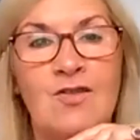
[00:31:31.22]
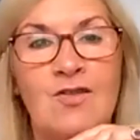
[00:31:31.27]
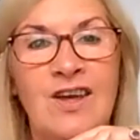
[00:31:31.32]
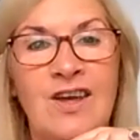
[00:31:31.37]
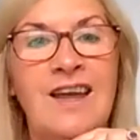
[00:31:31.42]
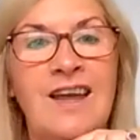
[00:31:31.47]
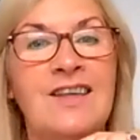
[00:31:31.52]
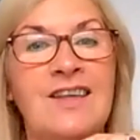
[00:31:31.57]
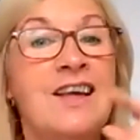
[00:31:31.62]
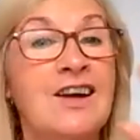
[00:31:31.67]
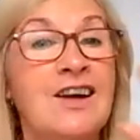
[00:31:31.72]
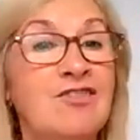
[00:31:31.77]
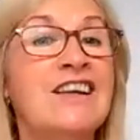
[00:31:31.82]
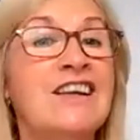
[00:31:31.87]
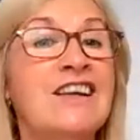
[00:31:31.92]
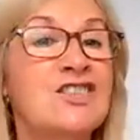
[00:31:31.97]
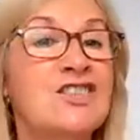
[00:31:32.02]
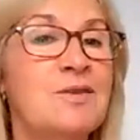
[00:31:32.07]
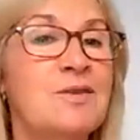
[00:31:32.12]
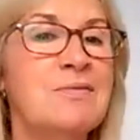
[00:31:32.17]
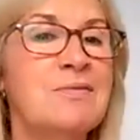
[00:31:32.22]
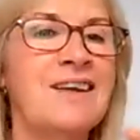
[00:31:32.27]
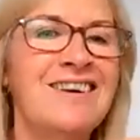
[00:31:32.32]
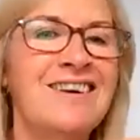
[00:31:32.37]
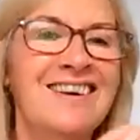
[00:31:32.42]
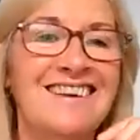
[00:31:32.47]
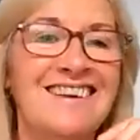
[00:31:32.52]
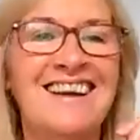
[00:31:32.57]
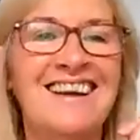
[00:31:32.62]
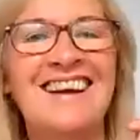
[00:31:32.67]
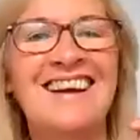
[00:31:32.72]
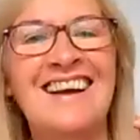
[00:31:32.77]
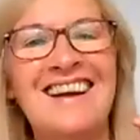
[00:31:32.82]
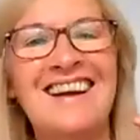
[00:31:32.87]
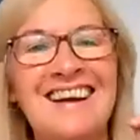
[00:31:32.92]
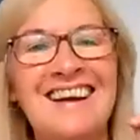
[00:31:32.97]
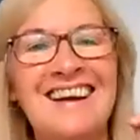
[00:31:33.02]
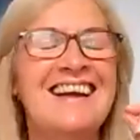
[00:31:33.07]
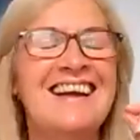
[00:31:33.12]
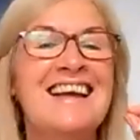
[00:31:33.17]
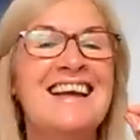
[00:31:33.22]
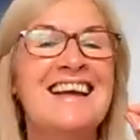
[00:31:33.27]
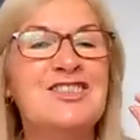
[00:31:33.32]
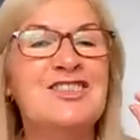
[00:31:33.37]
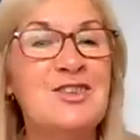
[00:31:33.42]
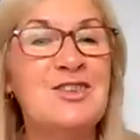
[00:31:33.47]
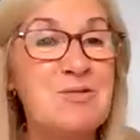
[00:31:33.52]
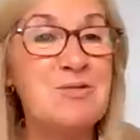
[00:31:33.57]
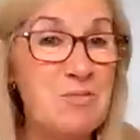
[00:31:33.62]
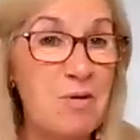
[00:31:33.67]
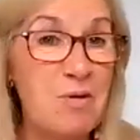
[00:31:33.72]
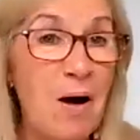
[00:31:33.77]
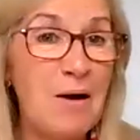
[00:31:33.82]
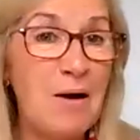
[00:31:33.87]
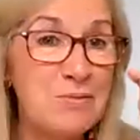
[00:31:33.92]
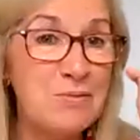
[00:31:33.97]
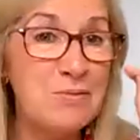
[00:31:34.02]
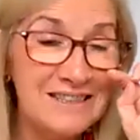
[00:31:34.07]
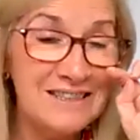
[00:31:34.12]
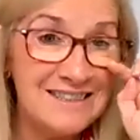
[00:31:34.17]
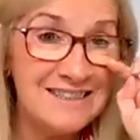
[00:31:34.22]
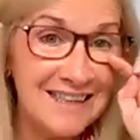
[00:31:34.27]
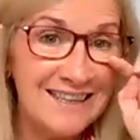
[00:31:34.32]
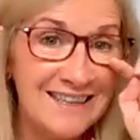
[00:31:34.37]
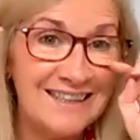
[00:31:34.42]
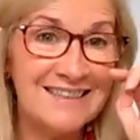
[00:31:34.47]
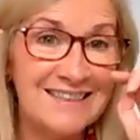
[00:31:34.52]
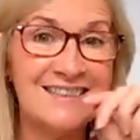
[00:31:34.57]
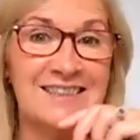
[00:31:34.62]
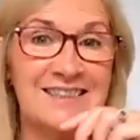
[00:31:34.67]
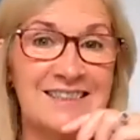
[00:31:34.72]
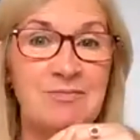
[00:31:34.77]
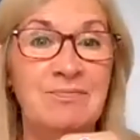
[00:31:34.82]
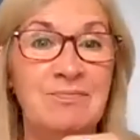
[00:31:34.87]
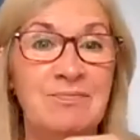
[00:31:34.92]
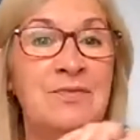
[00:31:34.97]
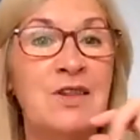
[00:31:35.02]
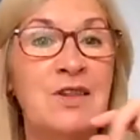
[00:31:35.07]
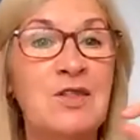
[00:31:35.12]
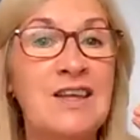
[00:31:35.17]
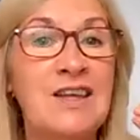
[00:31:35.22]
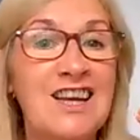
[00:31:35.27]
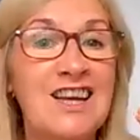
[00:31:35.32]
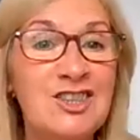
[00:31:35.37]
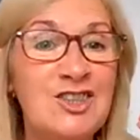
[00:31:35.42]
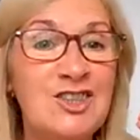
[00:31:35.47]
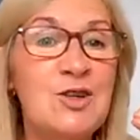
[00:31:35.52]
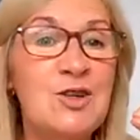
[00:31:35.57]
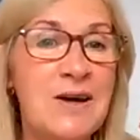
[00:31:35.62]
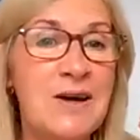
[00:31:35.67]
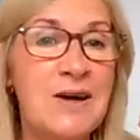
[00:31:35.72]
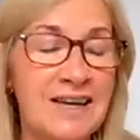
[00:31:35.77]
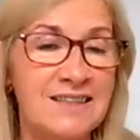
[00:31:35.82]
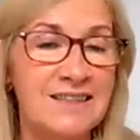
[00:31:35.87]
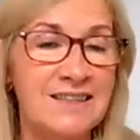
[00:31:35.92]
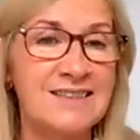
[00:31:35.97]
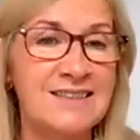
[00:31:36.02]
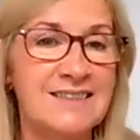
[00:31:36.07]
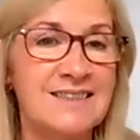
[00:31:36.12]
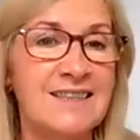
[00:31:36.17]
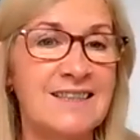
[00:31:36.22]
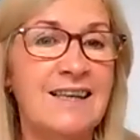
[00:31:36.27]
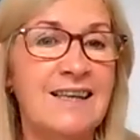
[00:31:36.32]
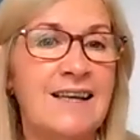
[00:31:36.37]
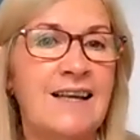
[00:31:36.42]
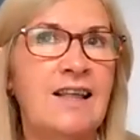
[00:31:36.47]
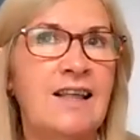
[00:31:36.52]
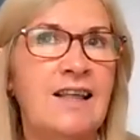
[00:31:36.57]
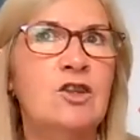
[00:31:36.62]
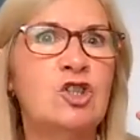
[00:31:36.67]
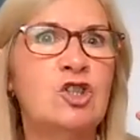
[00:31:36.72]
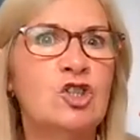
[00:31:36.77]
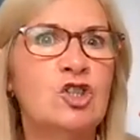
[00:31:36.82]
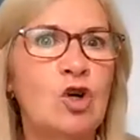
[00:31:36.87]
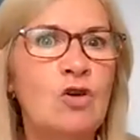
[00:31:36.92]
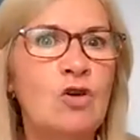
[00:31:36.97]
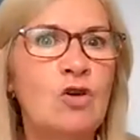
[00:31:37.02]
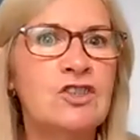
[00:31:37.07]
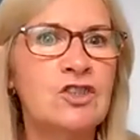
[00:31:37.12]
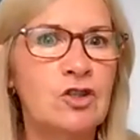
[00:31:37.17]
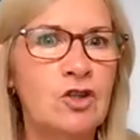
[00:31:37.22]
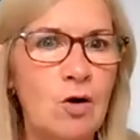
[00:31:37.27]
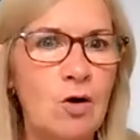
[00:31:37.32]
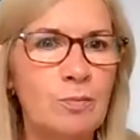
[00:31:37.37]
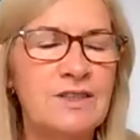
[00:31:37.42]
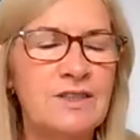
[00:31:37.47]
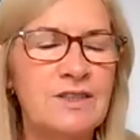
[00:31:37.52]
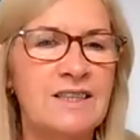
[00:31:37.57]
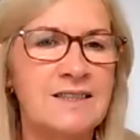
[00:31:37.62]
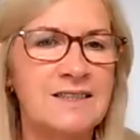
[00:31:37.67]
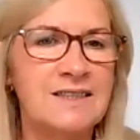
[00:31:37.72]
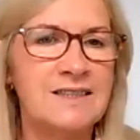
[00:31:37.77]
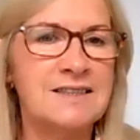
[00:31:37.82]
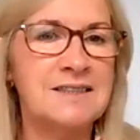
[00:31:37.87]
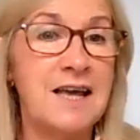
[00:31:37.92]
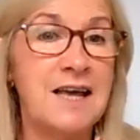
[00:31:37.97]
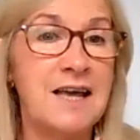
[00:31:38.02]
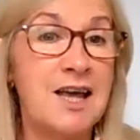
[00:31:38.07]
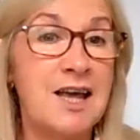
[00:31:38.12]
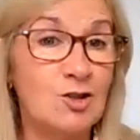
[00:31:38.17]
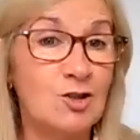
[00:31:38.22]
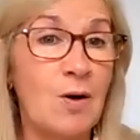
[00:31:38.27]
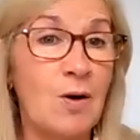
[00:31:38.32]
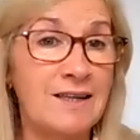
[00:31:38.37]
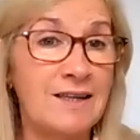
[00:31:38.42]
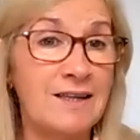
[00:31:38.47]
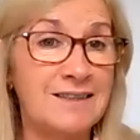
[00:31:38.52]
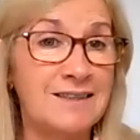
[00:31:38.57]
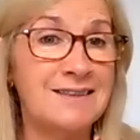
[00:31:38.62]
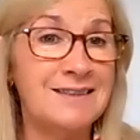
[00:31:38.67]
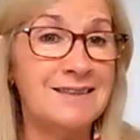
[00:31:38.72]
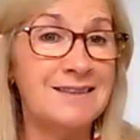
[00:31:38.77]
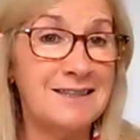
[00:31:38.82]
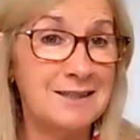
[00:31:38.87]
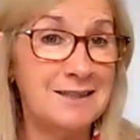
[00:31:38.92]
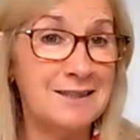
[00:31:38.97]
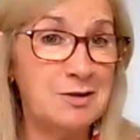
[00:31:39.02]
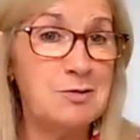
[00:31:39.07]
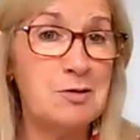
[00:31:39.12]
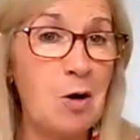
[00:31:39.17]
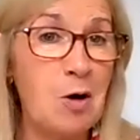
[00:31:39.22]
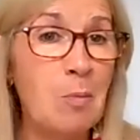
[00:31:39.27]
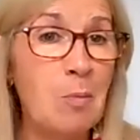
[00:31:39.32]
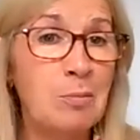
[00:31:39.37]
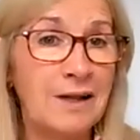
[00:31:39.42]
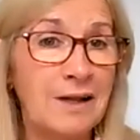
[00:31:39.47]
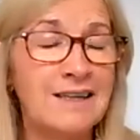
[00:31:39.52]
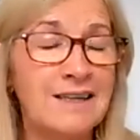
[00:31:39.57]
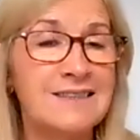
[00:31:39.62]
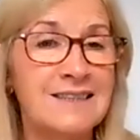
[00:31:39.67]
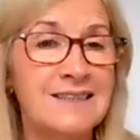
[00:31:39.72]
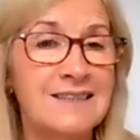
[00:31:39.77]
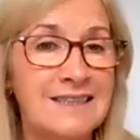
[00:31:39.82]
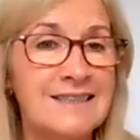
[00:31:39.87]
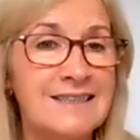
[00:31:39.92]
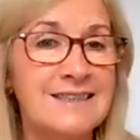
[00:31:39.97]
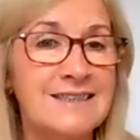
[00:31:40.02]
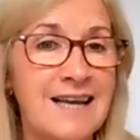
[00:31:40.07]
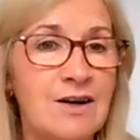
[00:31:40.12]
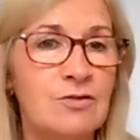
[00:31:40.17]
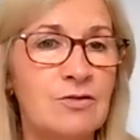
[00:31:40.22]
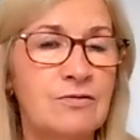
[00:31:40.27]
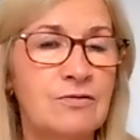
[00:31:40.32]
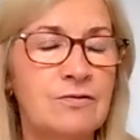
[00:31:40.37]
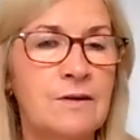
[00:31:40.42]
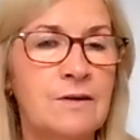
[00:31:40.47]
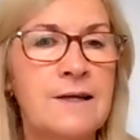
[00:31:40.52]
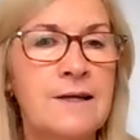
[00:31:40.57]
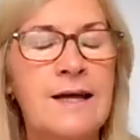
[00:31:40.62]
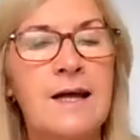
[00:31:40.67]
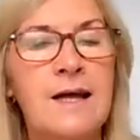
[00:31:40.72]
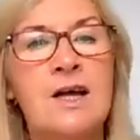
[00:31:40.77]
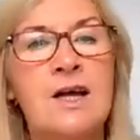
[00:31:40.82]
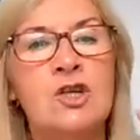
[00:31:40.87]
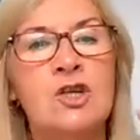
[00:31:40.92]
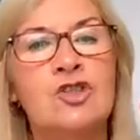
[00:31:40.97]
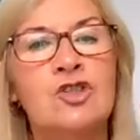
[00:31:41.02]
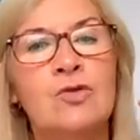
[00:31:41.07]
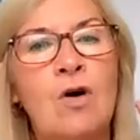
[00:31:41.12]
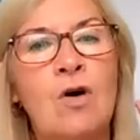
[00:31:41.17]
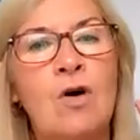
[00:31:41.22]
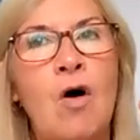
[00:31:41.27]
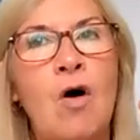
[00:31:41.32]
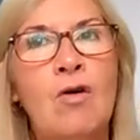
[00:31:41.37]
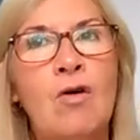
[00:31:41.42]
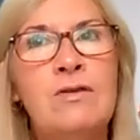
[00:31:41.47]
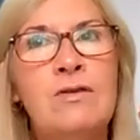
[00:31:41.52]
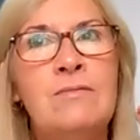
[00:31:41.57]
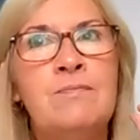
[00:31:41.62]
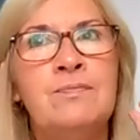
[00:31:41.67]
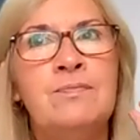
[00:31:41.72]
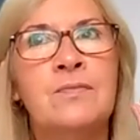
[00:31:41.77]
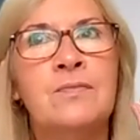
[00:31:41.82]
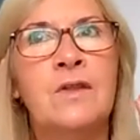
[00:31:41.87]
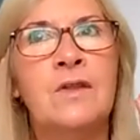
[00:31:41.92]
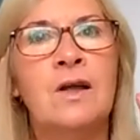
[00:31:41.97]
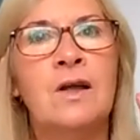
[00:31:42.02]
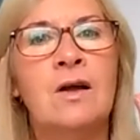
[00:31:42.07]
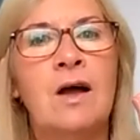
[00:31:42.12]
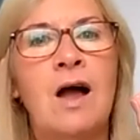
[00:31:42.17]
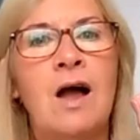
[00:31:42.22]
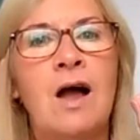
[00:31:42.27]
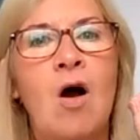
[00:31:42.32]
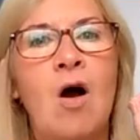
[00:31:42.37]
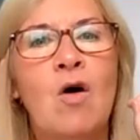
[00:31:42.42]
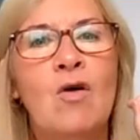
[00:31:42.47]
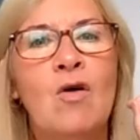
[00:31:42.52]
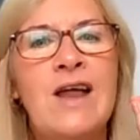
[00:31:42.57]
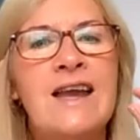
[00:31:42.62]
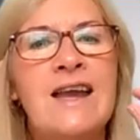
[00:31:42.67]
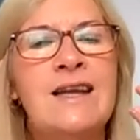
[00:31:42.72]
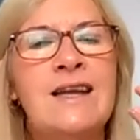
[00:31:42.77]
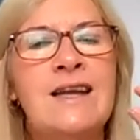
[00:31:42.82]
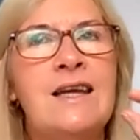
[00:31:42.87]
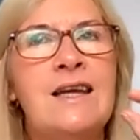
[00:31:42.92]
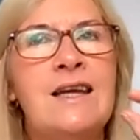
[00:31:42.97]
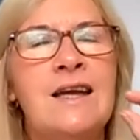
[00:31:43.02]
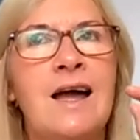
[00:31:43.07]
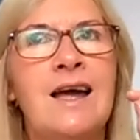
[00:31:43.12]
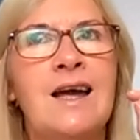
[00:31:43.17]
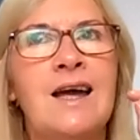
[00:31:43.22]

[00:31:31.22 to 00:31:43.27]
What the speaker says: Okay, right, stop there. So what I would say is the issue is the short synopsis is quite complex in itself. So on any